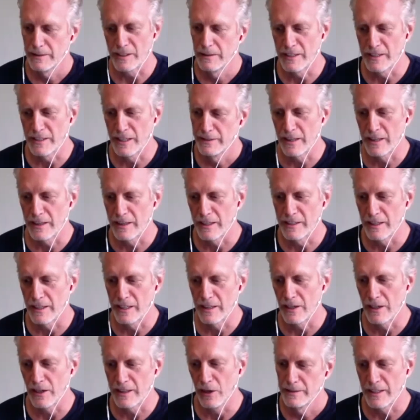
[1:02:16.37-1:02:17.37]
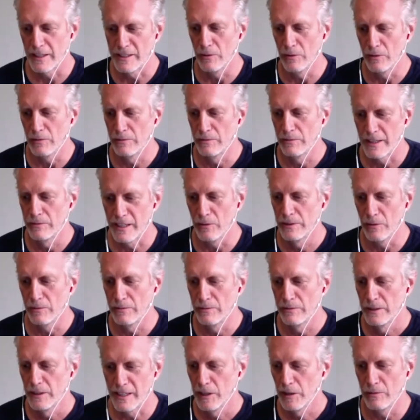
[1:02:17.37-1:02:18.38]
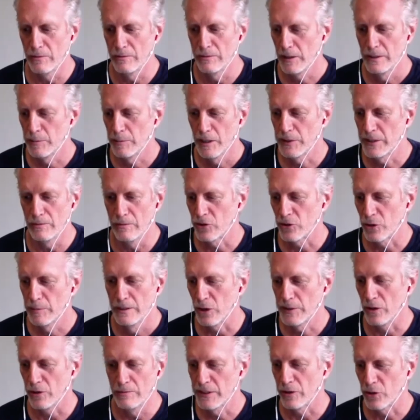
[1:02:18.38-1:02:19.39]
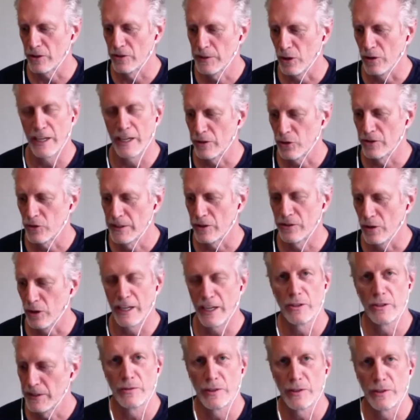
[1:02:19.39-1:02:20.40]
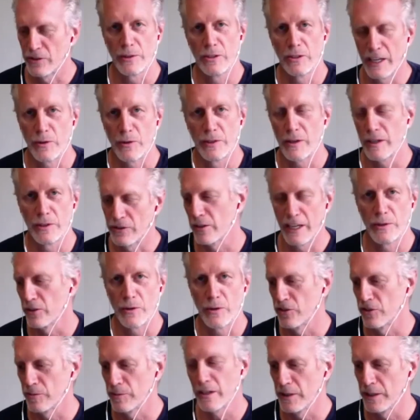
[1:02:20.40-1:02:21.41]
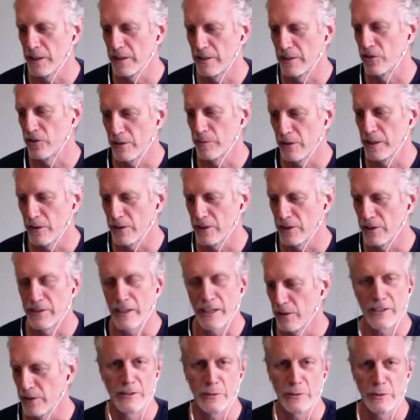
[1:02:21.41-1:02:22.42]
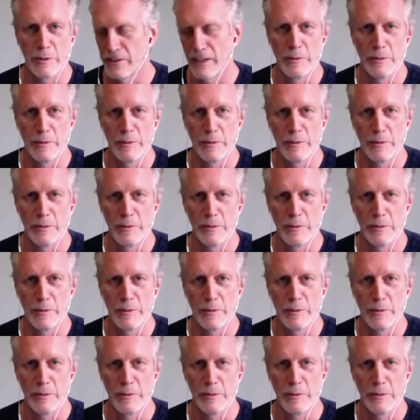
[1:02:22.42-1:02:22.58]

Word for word: didn't think, oh, a potential cult leader is taking me to Studio 54 and introducing me to all these sexy women